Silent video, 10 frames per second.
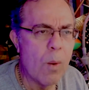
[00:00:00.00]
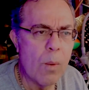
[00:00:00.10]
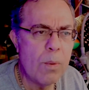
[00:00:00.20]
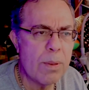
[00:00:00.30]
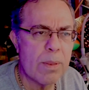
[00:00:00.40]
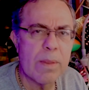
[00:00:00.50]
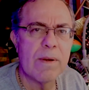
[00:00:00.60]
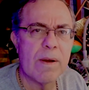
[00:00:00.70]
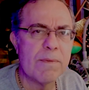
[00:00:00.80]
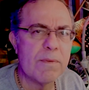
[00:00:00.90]
oath
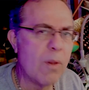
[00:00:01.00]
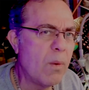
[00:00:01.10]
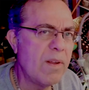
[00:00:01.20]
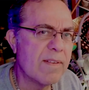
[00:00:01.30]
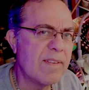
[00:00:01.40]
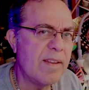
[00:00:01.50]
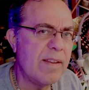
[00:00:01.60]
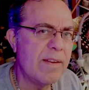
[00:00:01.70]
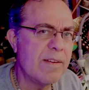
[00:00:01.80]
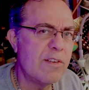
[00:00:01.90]
of loyalty